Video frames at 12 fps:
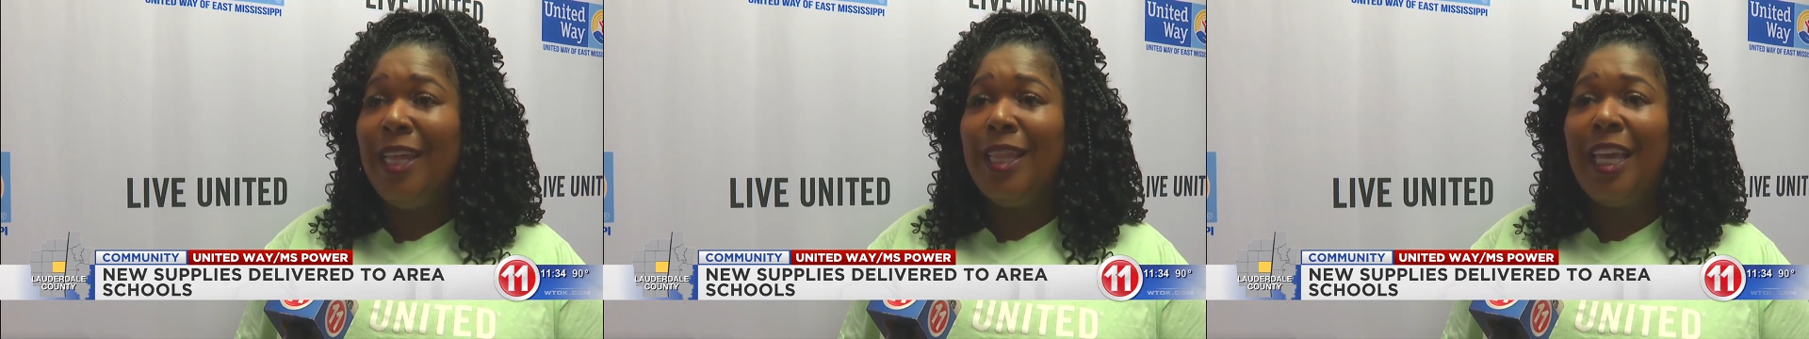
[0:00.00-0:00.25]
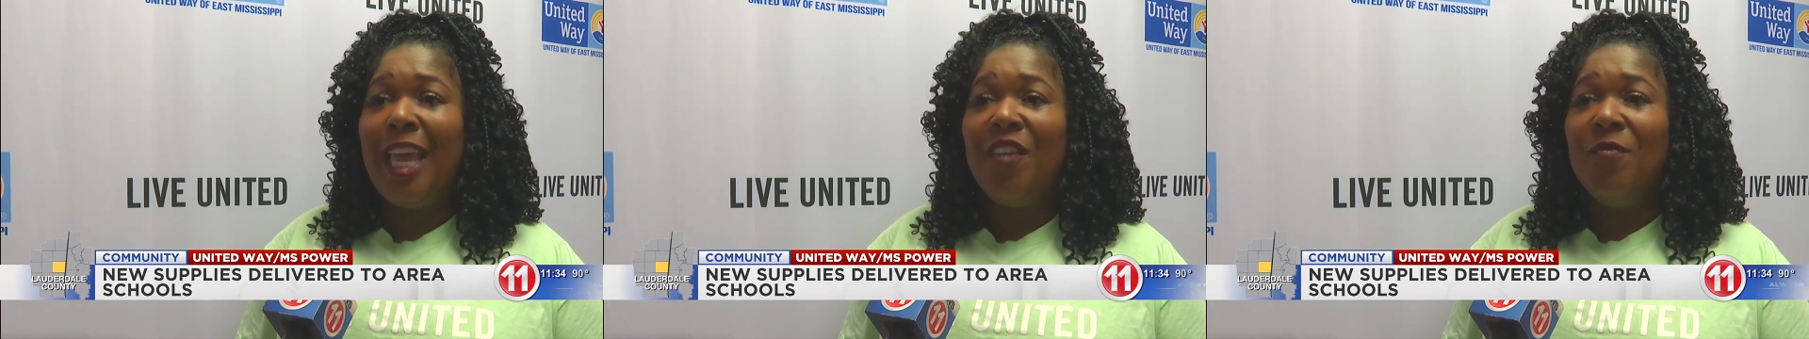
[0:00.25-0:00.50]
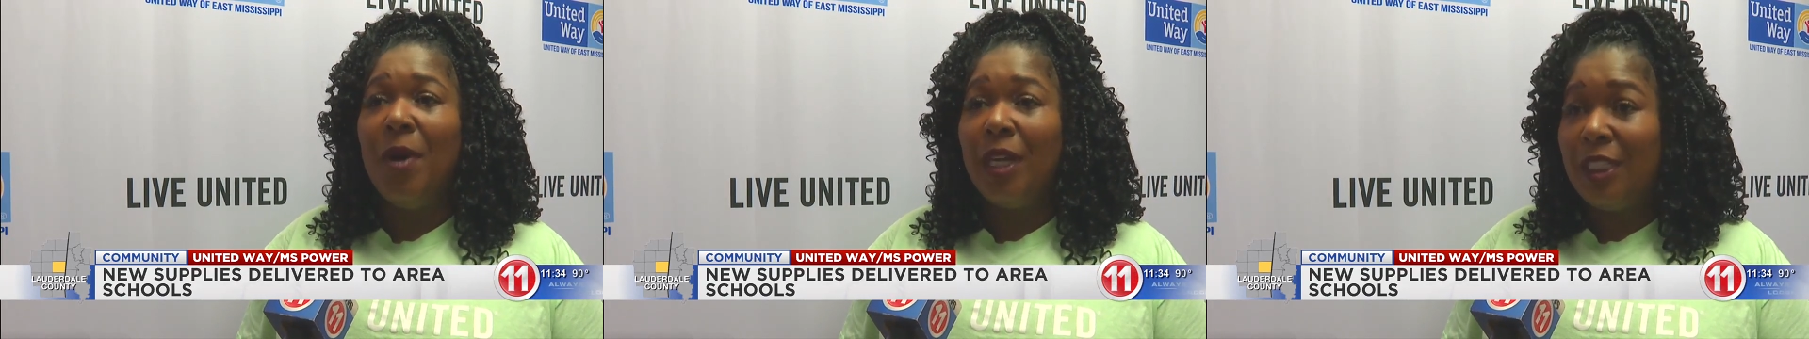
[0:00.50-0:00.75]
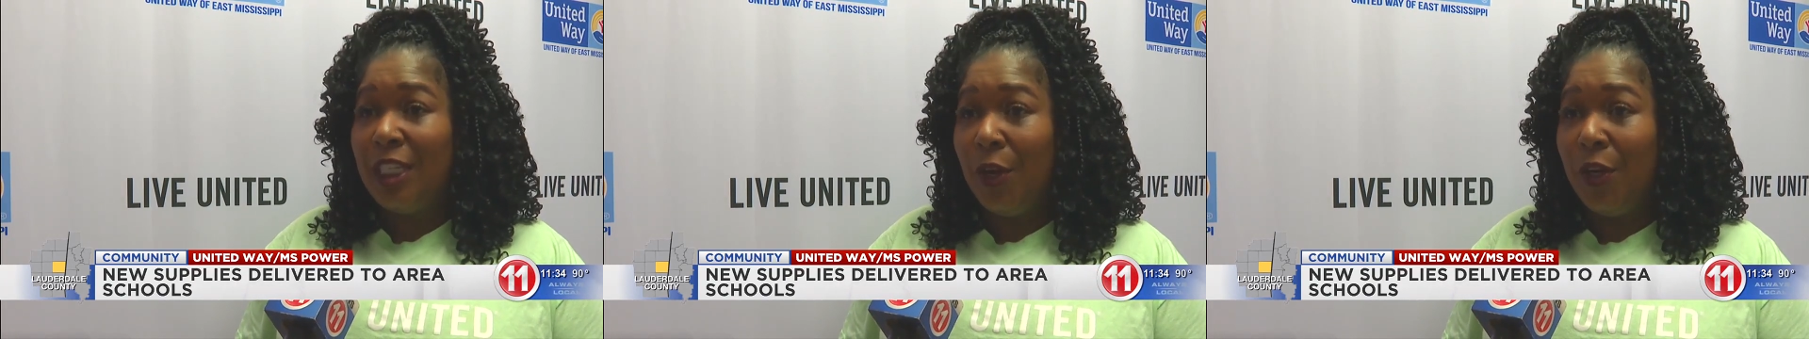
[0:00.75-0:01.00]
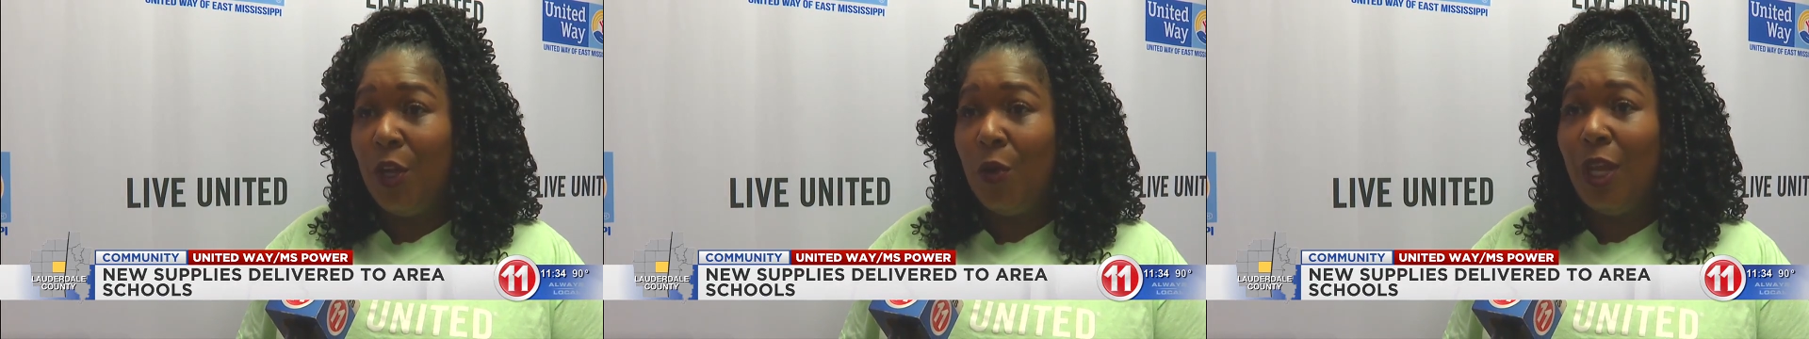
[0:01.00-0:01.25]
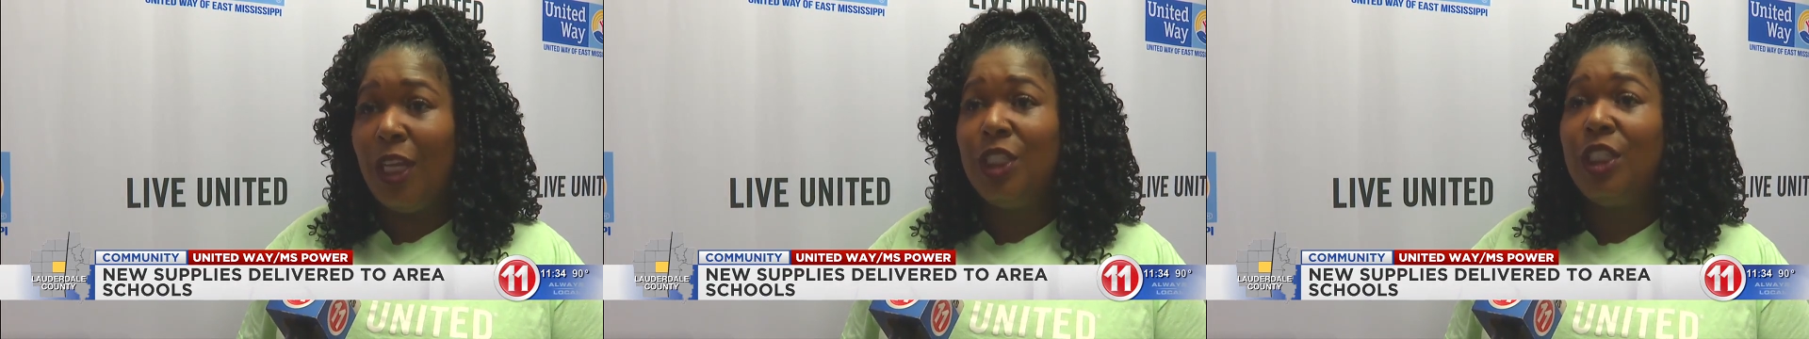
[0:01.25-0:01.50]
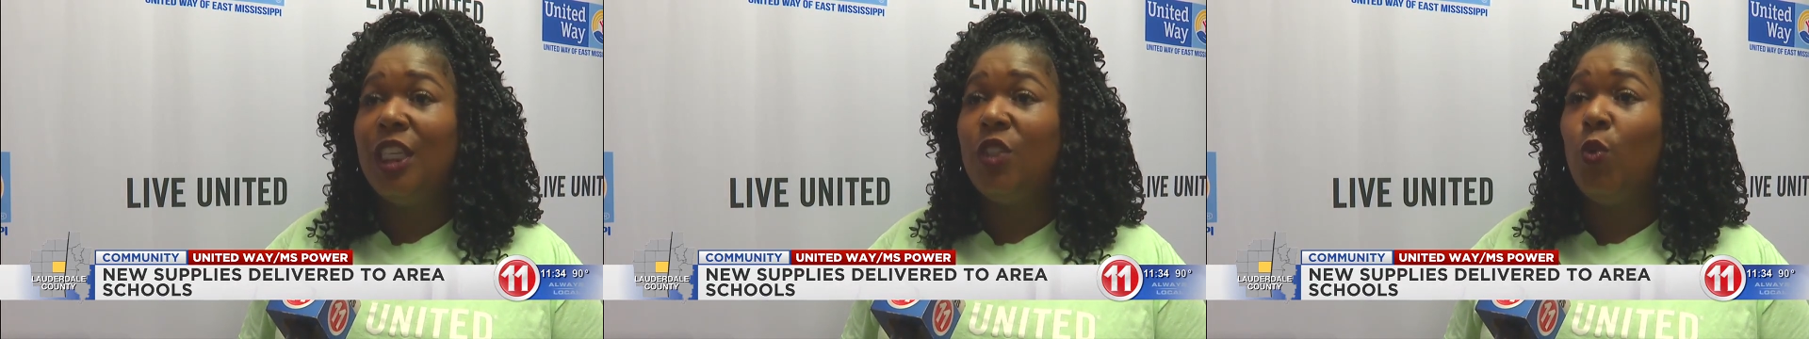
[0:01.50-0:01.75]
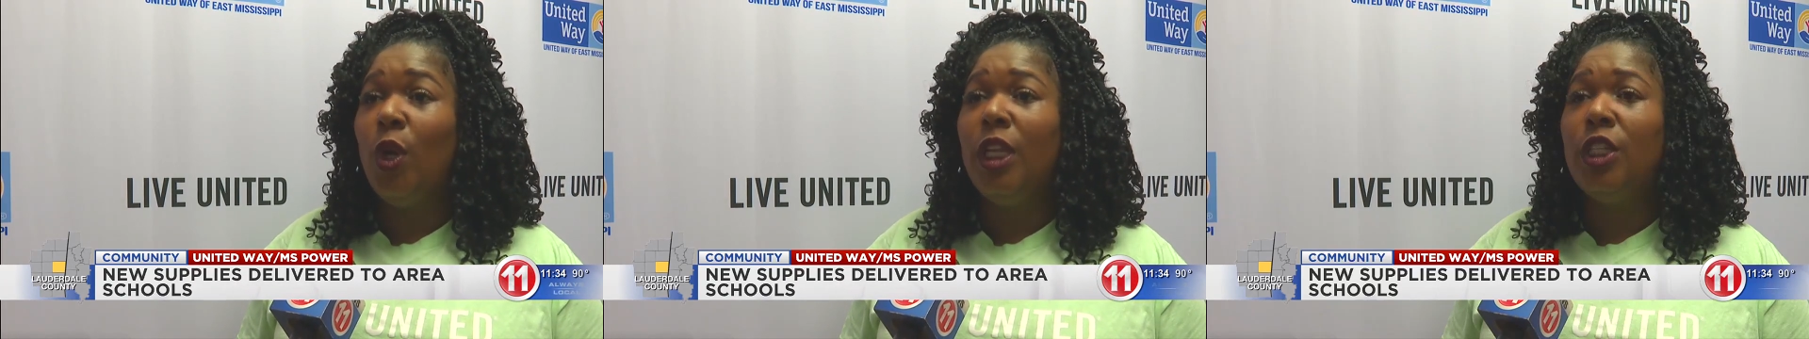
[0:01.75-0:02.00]
They gave monetary donations
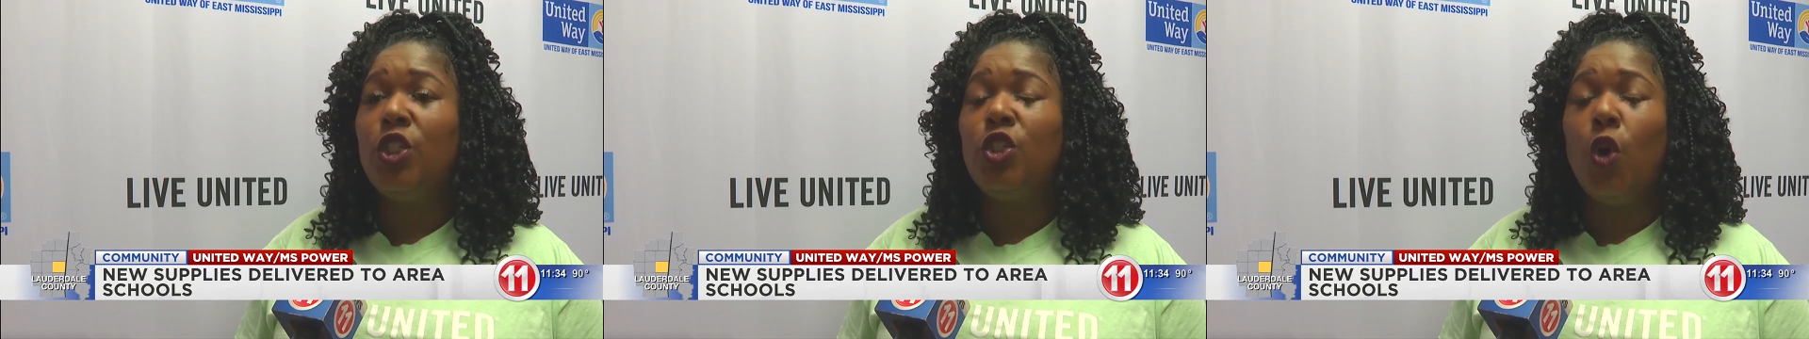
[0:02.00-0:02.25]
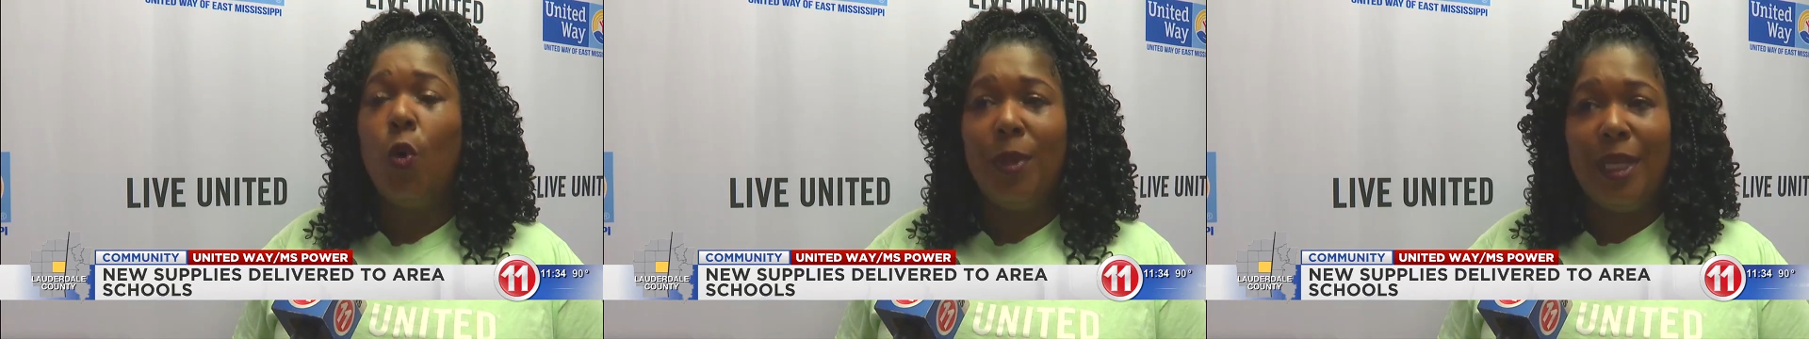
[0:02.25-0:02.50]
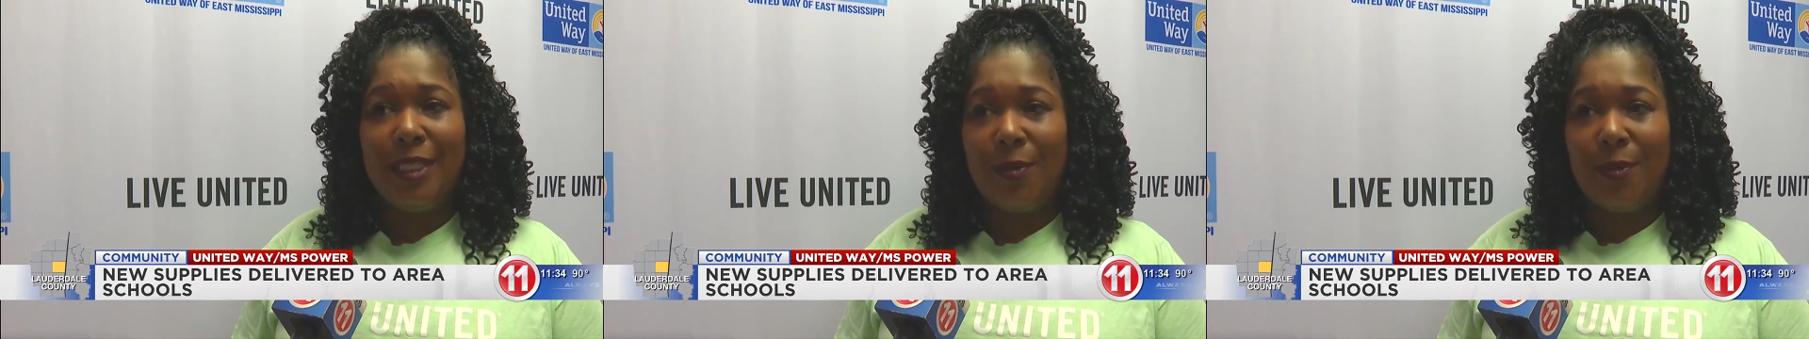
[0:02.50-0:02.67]
as well as so many